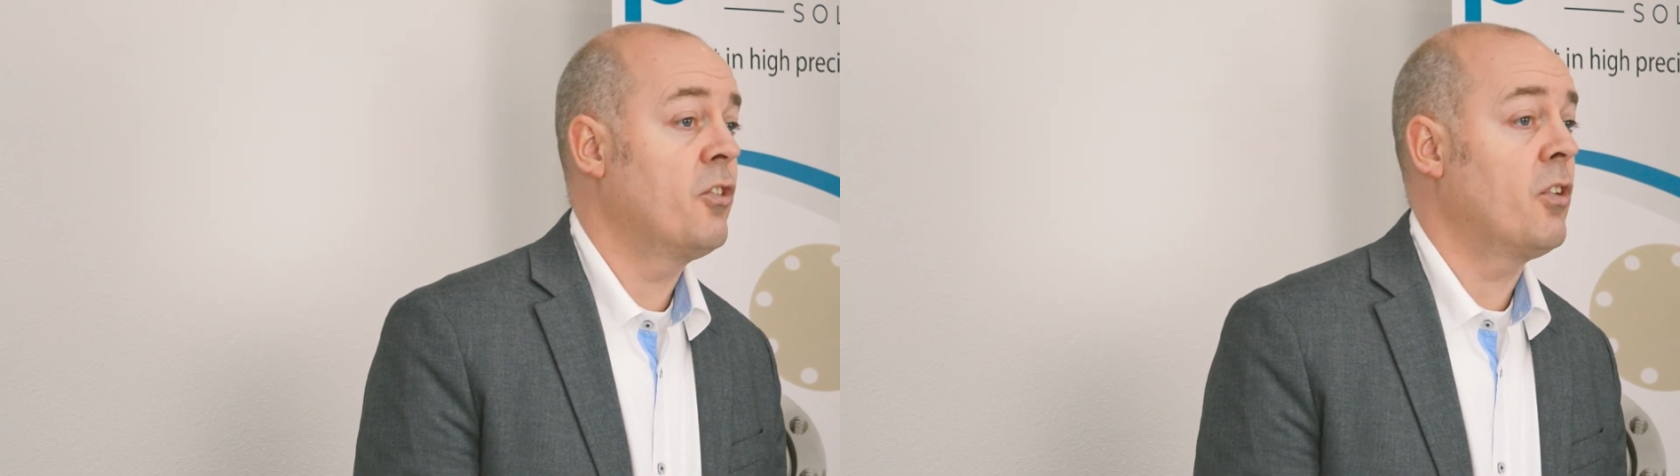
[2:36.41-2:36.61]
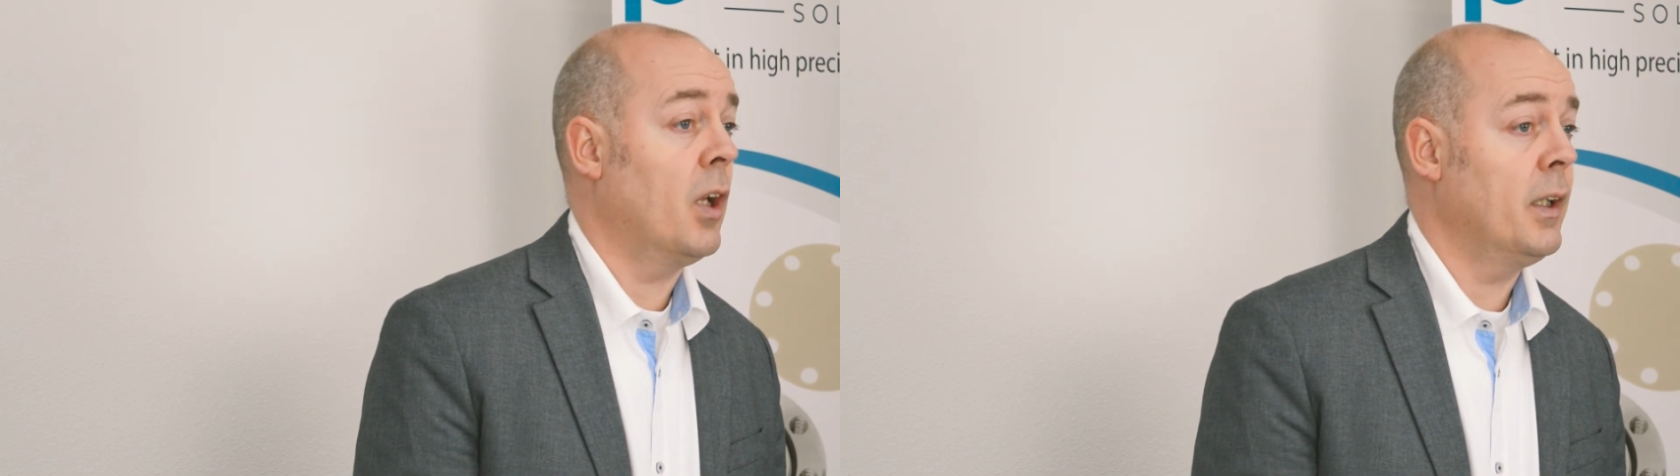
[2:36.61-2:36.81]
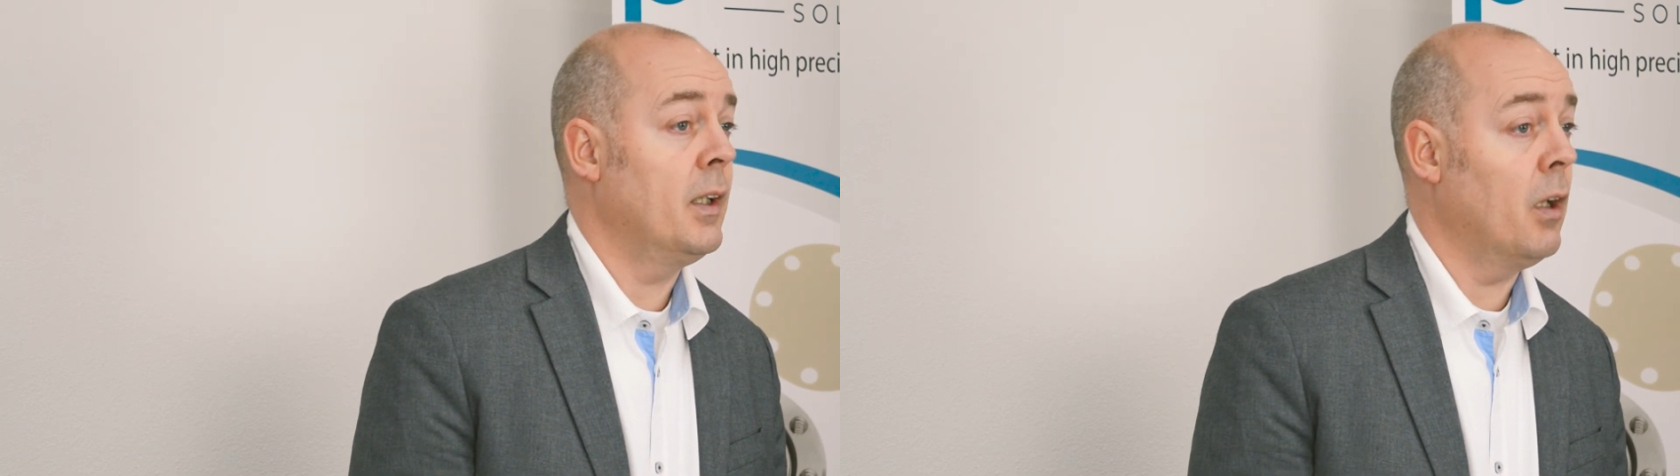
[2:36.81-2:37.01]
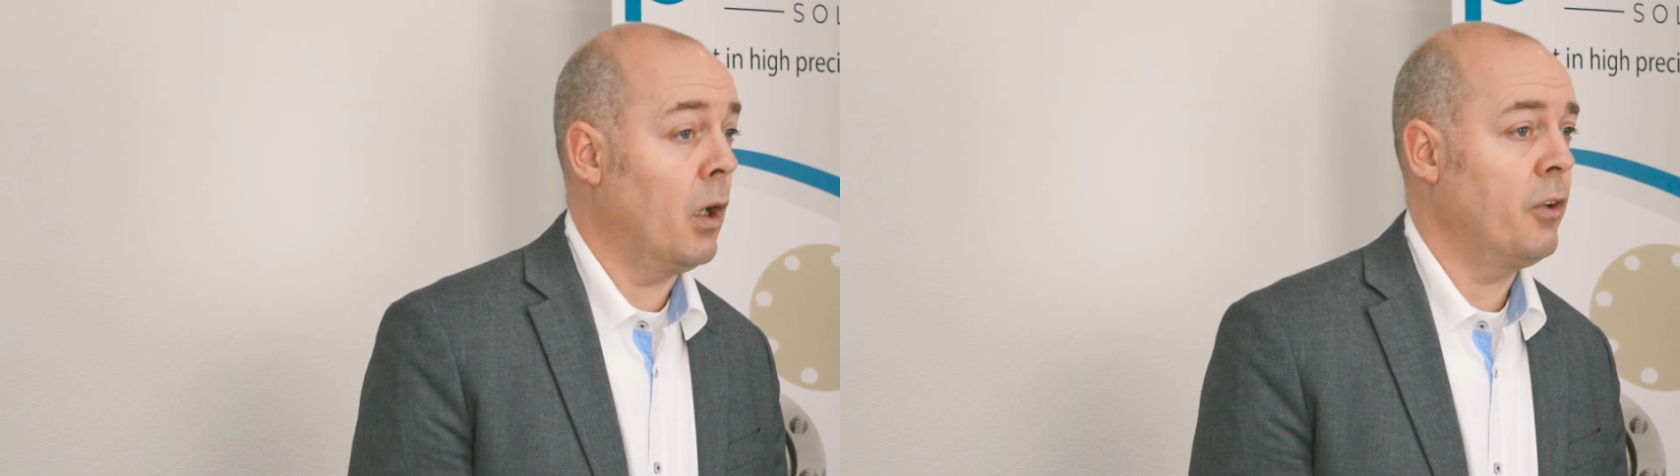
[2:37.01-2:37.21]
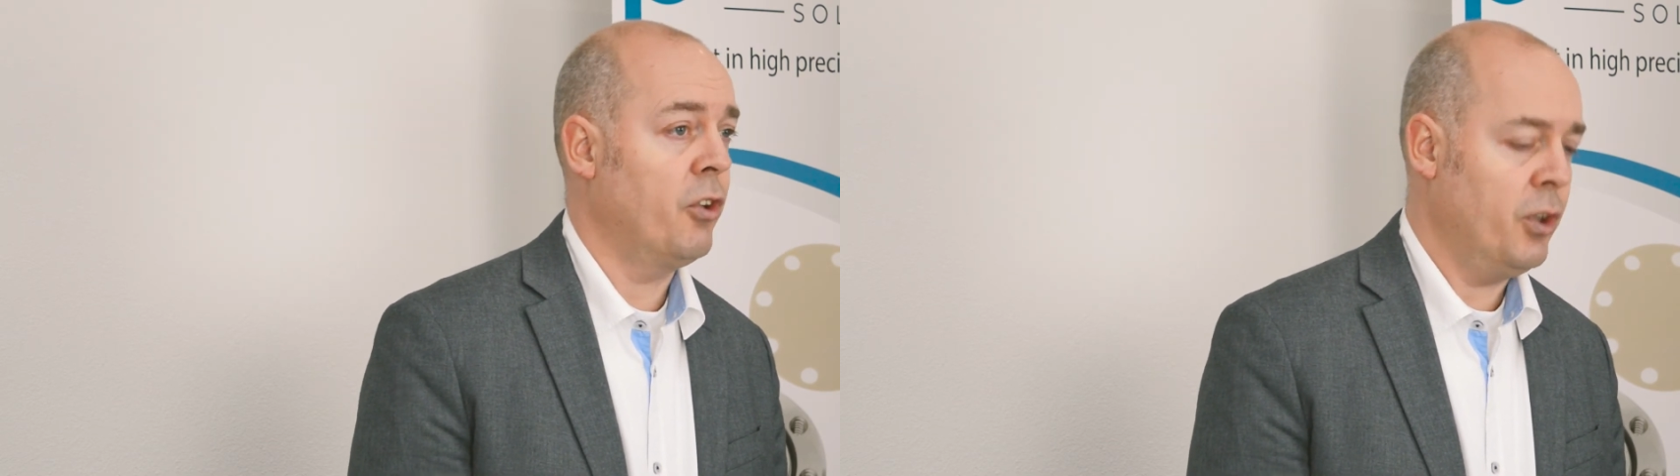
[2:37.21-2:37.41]
slightly
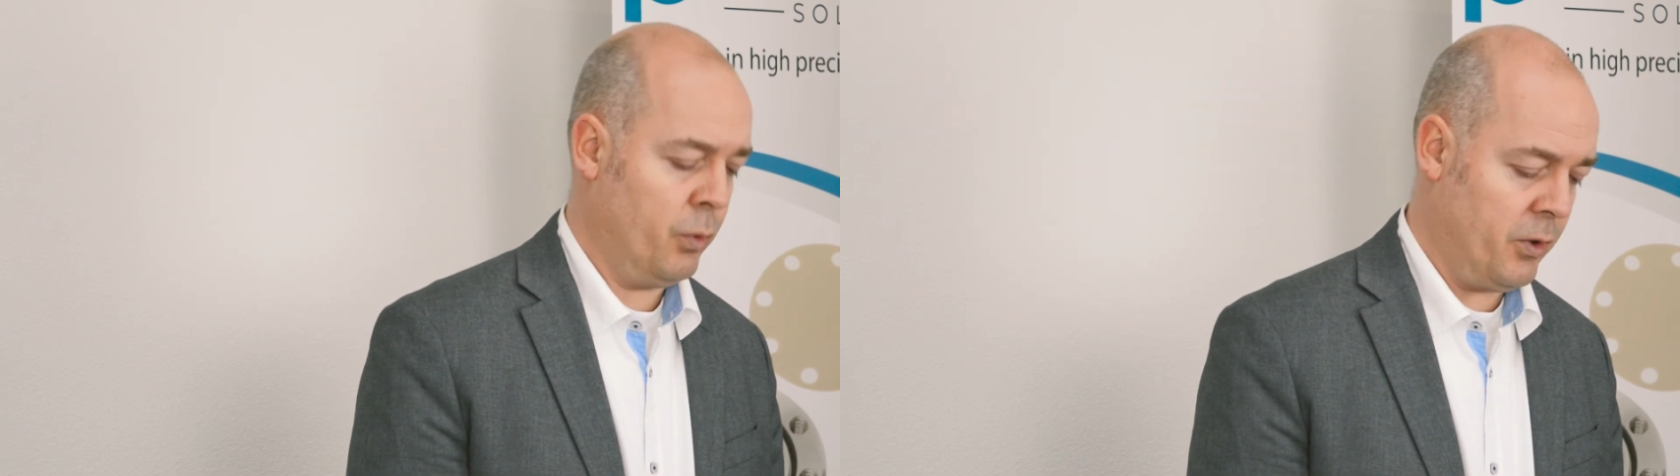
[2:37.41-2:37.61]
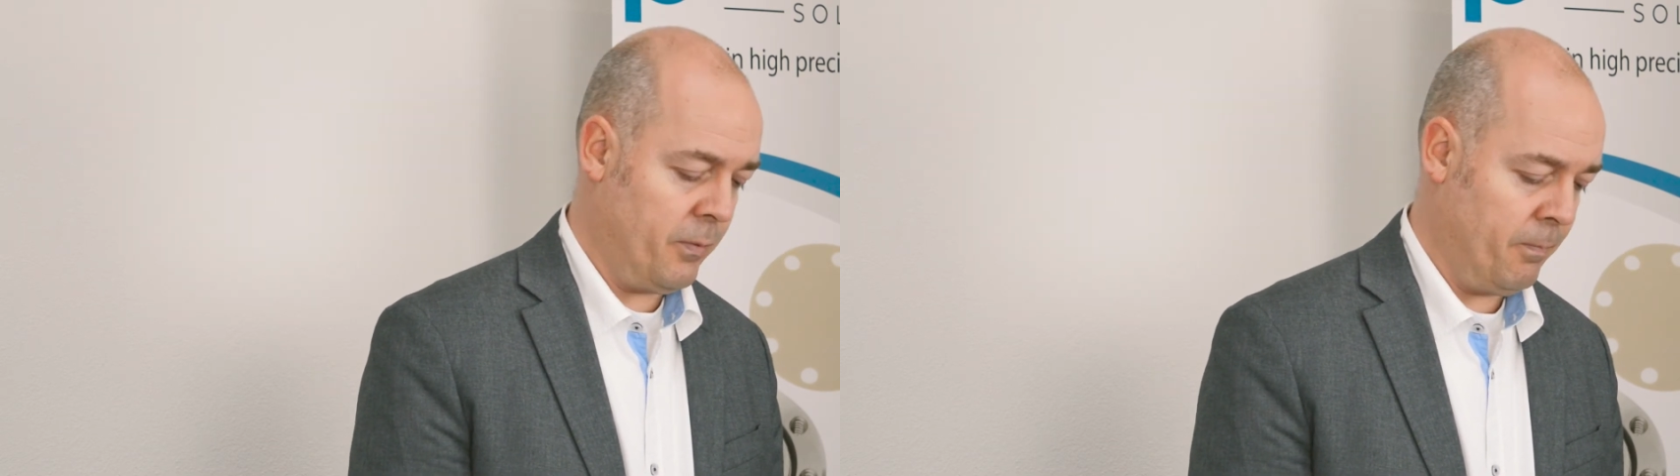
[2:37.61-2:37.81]
larger unit.